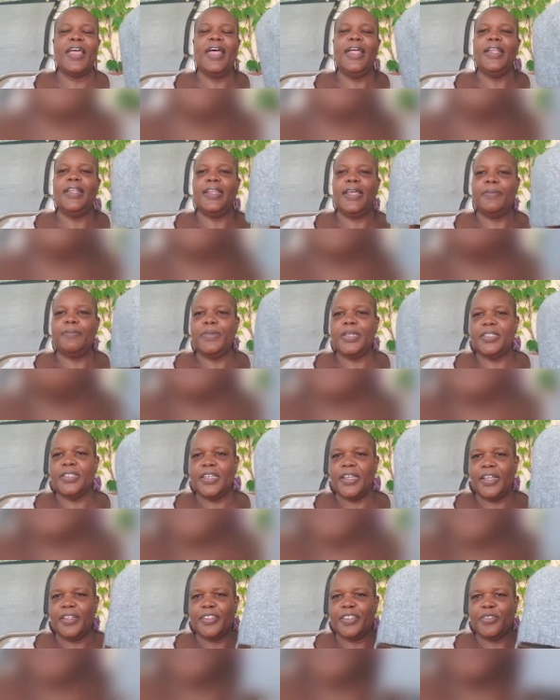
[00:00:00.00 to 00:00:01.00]
Let me
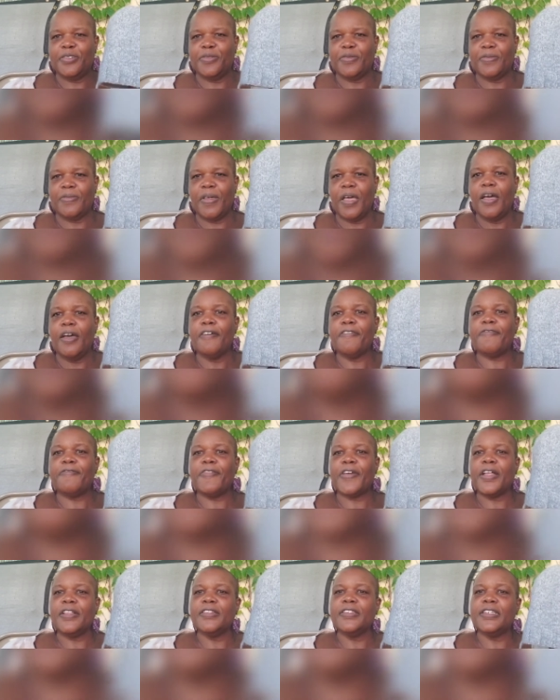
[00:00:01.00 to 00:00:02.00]
tell you,
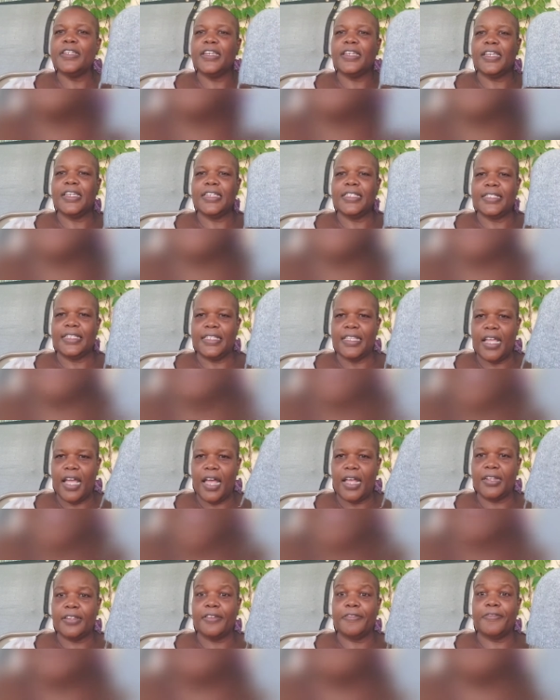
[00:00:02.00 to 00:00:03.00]
felting is
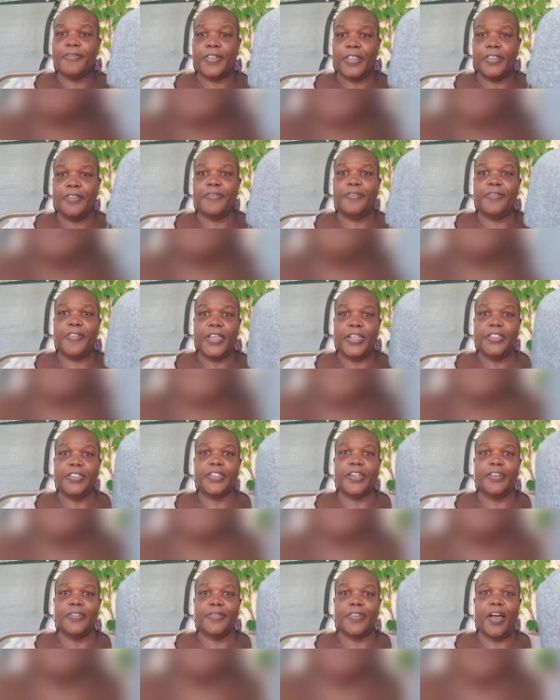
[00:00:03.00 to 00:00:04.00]
not for the faint
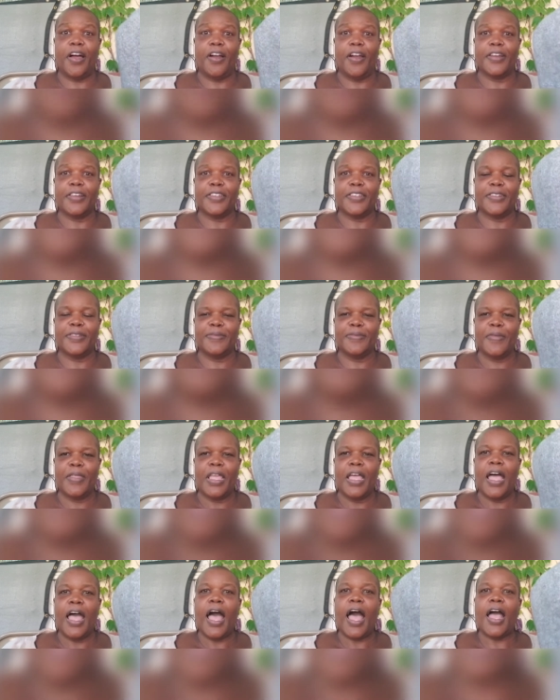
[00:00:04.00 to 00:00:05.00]
of heart.
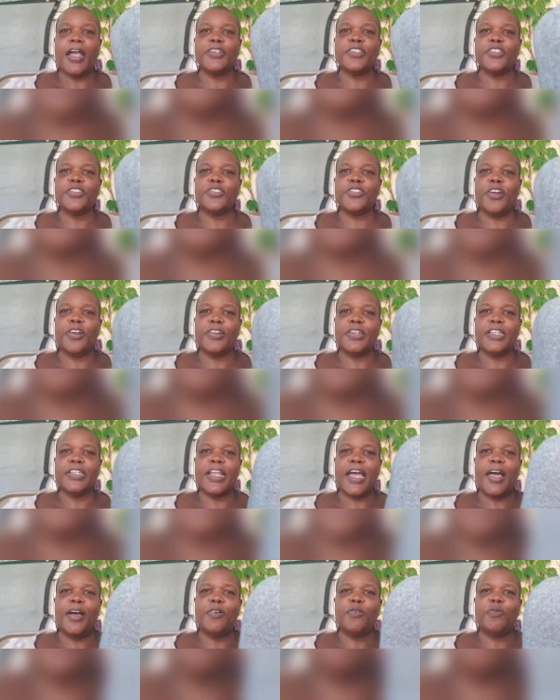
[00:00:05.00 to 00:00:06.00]
I started
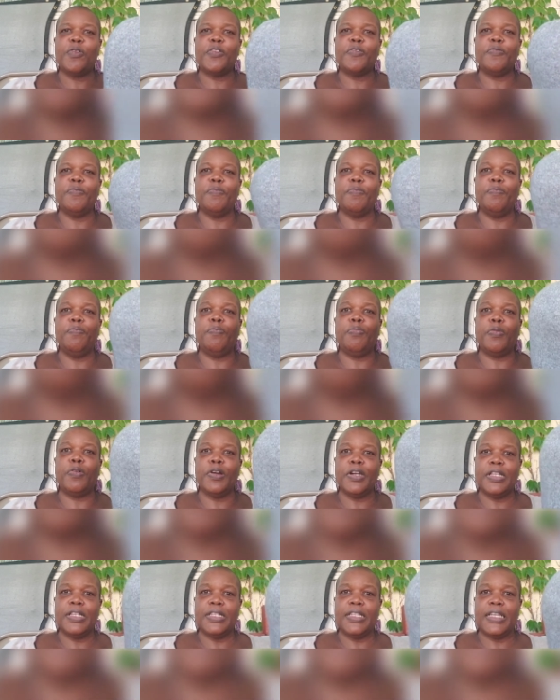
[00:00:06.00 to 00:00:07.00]
out with
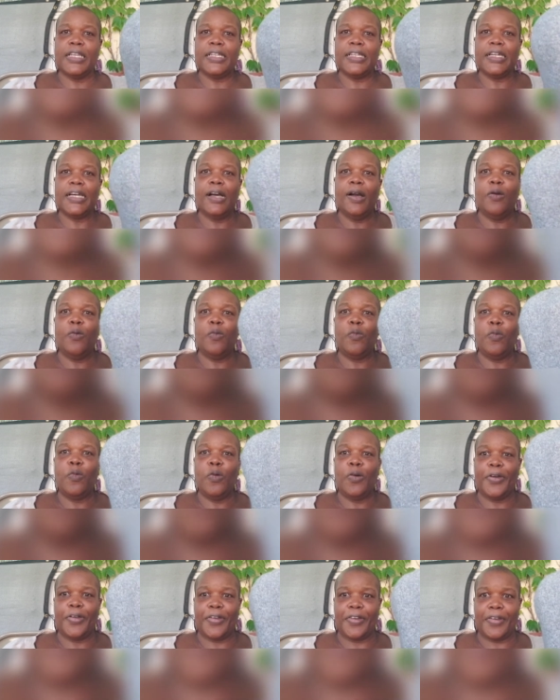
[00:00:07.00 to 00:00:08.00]
boiling
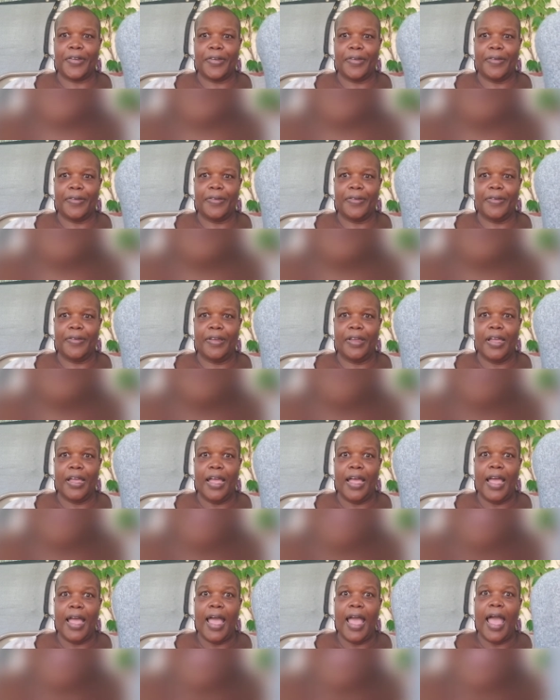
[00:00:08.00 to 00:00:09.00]
water
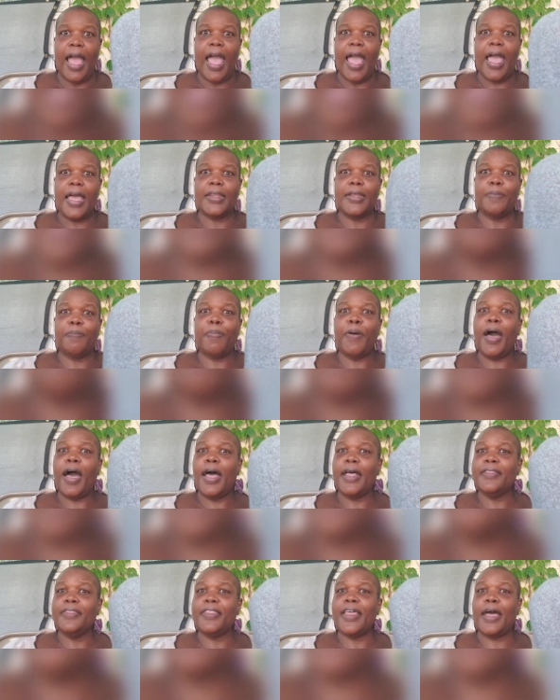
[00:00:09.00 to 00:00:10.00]
and a
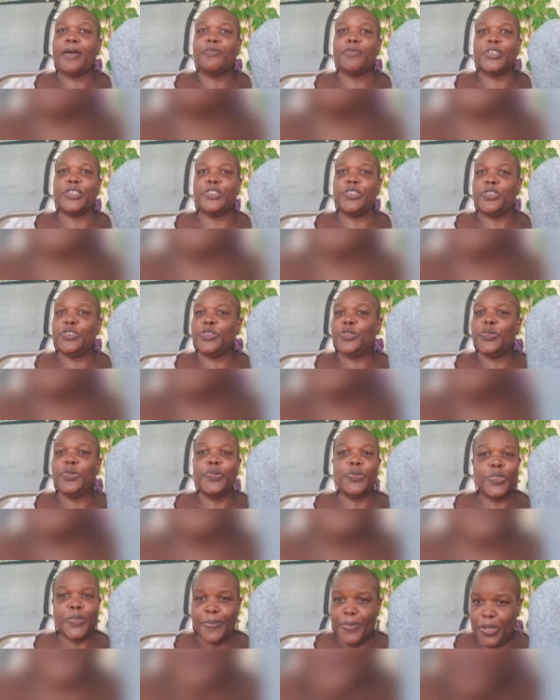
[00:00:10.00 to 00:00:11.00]
pot that was
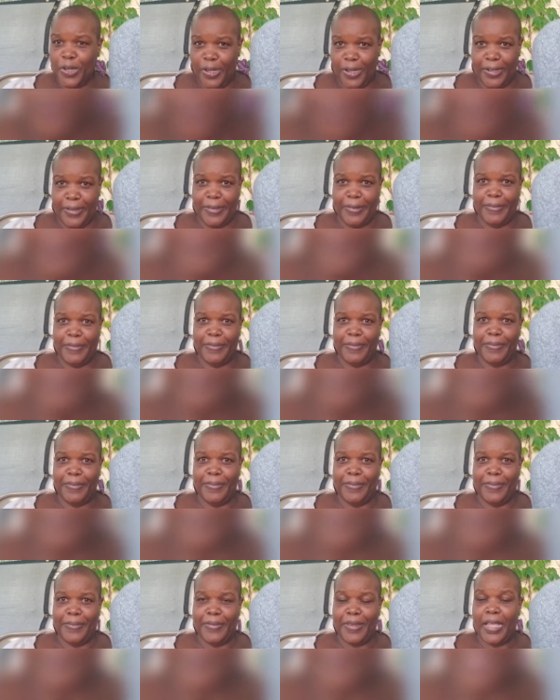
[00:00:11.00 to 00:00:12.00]
too small
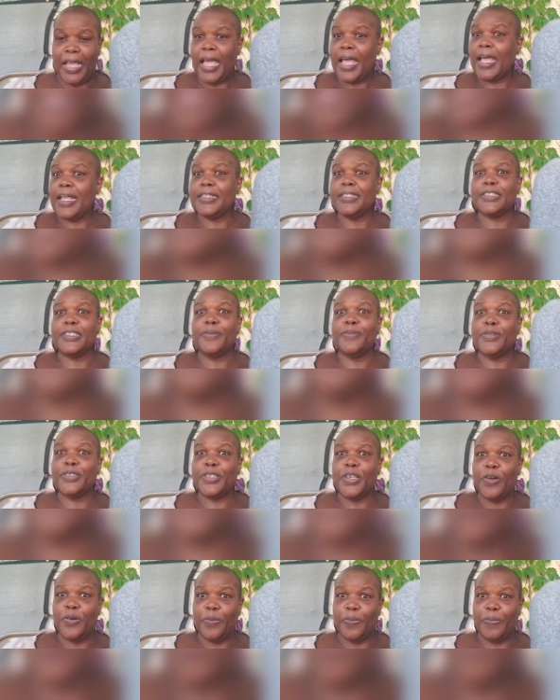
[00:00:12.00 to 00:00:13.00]
and some
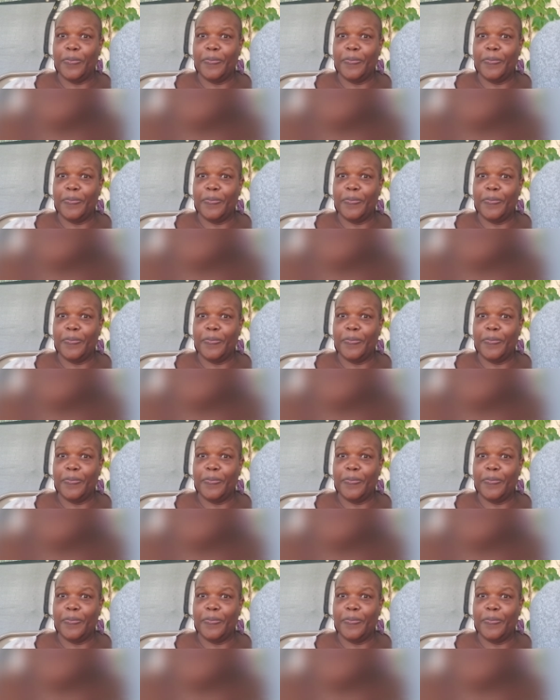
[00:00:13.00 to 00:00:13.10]
soap.